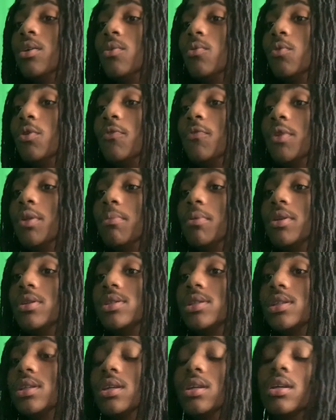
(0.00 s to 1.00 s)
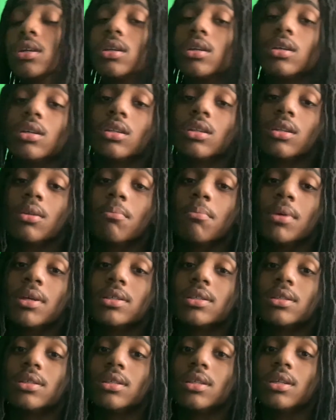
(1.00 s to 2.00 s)
we finna be seeing the
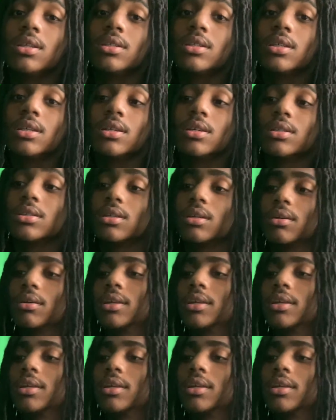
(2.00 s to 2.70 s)
missing details,